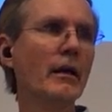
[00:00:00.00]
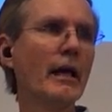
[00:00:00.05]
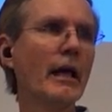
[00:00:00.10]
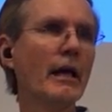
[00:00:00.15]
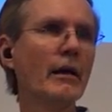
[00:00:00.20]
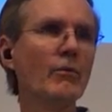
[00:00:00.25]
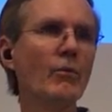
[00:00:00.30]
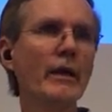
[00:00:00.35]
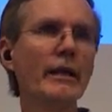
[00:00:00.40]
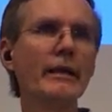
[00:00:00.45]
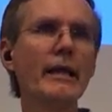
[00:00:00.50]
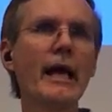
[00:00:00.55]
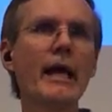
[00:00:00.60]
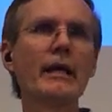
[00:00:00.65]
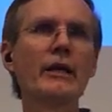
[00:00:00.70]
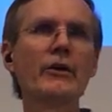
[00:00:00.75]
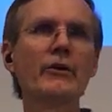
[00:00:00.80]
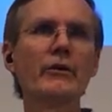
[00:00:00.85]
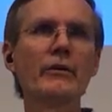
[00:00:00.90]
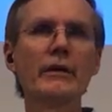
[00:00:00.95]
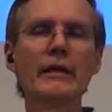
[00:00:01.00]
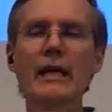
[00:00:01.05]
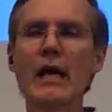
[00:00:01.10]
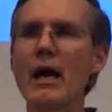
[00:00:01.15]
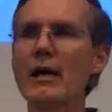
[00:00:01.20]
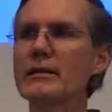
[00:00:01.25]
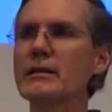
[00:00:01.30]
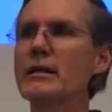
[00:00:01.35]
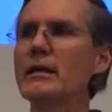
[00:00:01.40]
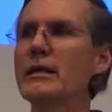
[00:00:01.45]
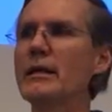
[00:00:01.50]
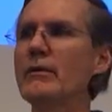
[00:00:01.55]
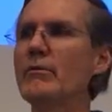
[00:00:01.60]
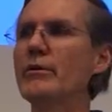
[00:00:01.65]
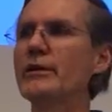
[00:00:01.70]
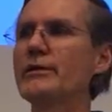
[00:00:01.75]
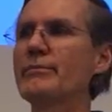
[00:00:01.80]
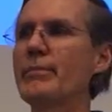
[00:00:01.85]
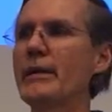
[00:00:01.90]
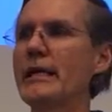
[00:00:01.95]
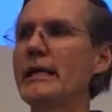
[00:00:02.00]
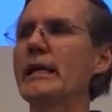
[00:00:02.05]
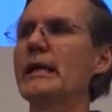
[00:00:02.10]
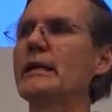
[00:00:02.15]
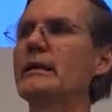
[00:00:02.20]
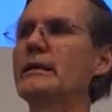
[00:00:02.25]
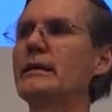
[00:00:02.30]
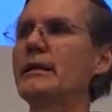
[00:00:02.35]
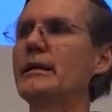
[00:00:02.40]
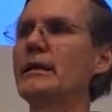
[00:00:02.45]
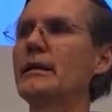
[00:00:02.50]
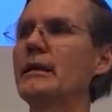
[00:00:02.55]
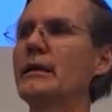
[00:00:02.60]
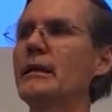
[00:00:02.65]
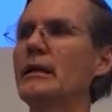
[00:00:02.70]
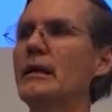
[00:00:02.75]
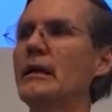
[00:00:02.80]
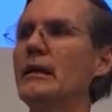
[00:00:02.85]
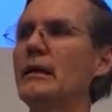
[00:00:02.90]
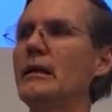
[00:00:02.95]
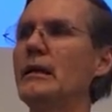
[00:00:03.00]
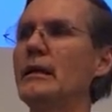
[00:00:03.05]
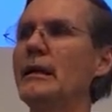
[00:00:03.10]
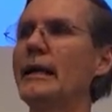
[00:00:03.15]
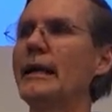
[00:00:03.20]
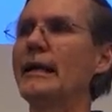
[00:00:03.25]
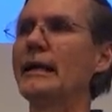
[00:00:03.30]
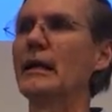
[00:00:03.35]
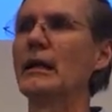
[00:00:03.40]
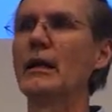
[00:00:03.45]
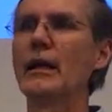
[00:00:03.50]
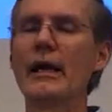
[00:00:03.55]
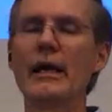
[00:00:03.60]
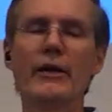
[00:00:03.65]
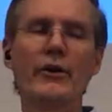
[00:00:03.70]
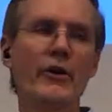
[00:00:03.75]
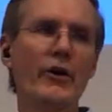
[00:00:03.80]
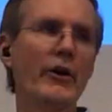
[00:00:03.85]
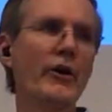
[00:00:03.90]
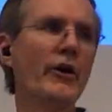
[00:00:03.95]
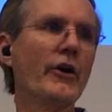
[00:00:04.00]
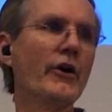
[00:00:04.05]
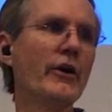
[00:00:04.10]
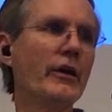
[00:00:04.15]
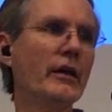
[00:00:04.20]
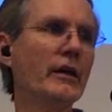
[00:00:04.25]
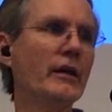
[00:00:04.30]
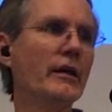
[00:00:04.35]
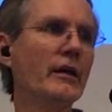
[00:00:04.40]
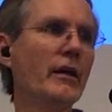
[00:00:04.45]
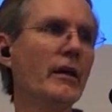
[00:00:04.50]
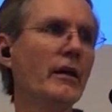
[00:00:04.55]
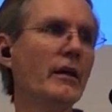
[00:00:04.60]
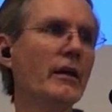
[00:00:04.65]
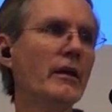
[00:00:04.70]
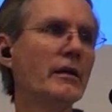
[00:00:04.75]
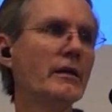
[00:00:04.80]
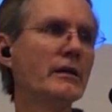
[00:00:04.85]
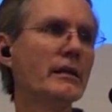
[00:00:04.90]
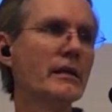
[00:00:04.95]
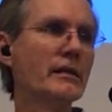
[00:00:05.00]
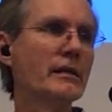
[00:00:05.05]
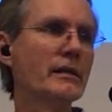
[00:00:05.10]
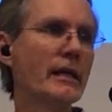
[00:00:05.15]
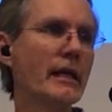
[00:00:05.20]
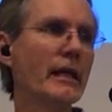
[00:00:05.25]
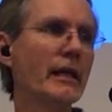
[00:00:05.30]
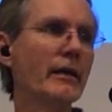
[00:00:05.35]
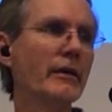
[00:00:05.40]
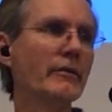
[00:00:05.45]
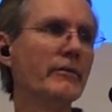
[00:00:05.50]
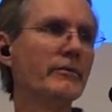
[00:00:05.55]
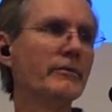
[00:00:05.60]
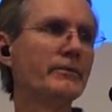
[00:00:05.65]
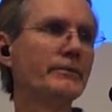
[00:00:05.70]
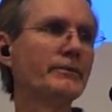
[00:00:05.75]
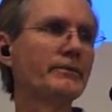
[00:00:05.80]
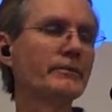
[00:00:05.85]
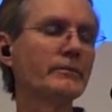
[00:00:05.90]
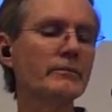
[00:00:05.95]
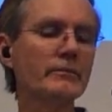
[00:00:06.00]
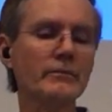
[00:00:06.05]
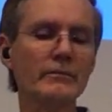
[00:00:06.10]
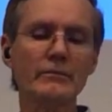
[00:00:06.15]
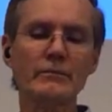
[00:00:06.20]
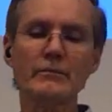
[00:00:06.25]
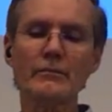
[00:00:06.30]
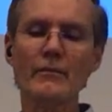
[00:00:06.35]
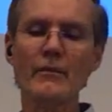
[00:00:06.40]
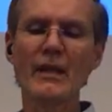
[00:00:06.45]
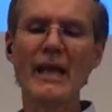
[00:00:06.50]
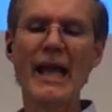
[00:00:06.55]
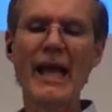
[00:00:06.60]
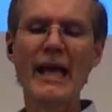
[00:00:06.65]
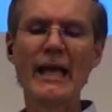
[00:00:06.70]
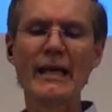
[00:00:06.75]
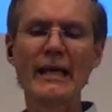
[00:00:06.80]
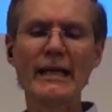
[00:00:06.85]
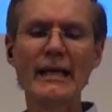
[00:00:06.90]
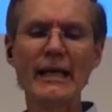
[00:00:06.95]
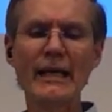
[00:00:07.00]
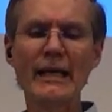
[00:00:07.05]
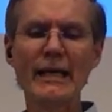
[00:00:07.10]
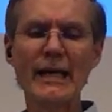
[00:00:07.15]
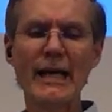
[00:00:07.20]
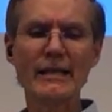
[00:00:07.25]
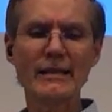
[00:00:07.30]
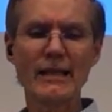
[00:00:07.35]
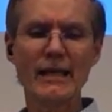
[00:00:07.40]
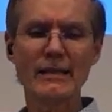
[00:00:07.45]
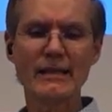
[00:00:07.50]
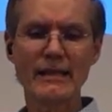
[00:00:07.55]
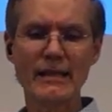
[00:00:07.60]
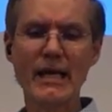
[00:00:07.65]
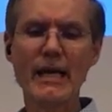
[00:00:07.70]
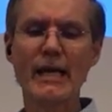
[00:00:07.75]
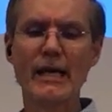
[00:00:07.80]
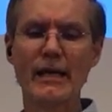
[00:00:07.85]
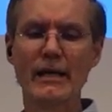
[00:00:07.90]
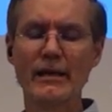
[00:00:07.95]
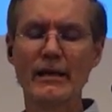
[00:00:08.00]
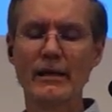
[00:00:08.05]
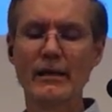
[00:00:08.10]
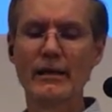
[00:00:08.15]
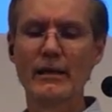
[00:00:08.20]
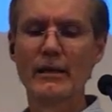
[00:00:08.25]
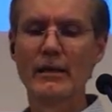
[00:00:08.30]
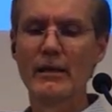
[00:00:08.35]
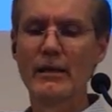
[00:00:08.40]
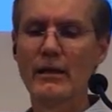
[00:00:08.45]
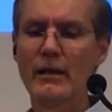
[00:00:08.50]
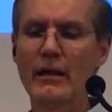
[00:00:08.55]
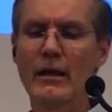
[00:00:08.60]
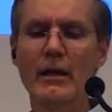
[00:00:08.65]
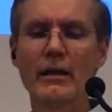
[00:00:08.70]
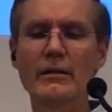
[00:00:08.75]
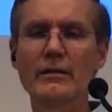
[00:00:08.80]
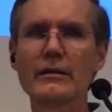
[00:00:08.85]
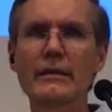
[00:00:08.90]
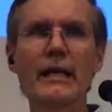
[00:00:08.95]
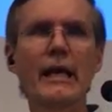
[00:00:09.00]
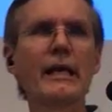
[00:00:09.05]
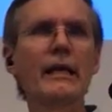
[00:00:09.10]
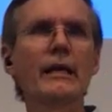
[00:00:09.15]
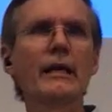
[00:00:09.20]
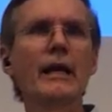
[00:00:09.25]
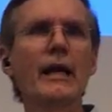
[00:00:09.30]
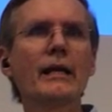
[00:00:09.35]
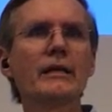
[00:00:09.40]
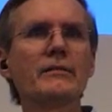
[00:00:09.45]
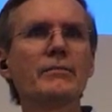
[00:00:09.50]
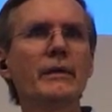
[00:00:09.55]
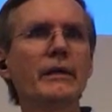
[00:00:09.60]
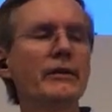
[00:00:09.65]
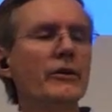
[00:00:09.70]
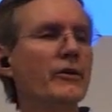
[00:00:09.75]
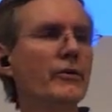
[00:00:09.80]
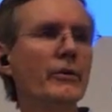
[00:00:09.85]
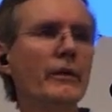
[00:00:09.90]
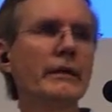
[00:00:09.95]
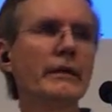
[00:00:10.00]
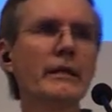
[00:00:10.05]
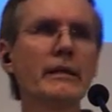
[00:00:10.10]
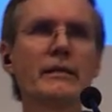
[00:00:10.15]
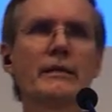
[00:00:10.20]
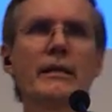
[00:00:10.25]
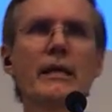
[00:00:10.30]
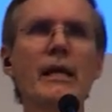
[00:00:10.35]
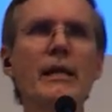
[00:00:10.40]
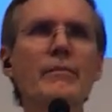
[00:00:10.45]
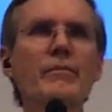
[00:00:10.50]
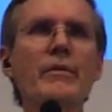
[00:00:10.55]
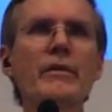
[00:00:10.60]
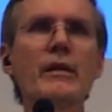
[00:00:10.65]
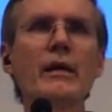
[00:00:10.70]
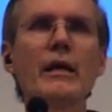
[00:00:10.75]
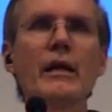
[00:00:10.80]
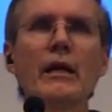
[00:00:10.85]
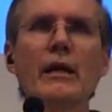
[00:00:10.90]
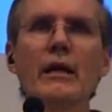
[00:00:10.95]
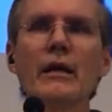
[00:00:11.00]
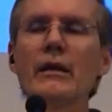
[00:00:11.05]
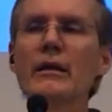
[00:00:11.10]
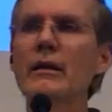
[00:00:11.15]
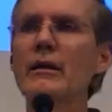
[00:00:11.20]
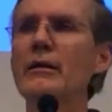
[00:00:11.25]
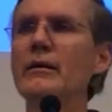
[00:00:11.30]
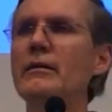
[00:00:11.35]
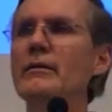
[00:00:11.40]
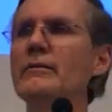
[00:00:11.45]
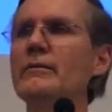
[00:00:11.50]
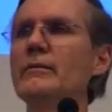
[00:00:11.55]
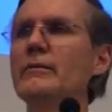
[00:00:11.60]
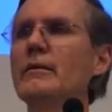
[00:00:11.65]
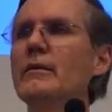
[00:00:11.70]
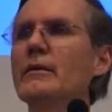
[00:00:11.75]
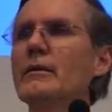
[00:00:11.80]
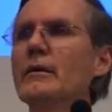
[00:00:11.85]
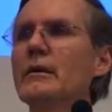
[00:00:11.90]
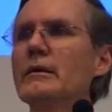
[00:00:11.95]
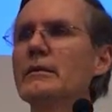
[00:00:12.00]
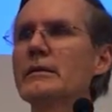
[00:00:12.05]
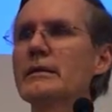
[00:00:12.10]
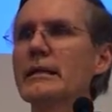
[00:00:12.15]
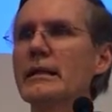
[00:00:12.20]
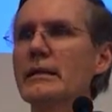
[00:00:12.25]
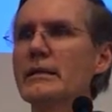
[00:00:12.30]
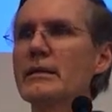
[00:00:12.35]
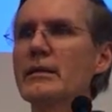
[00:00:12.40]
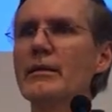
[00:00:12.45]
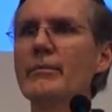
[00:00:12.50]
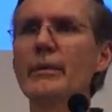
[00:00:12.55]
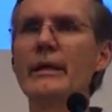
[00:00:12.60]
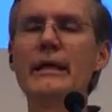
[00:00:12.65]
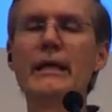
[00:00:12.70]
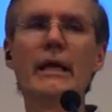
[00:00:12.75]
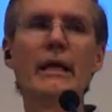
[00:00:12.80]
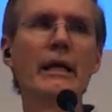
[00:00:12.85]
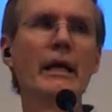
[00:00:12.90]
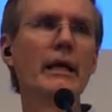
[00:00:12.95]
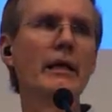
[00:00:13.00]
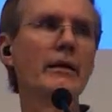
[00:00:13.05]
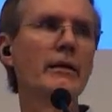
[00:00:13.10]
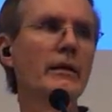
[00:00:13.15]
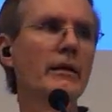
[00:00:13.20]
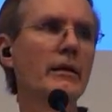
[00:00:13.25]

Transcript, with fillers: And when that curiosity was piqued, it led her to sin. And again, as I said, Satan has been doing the same thing since the beginning.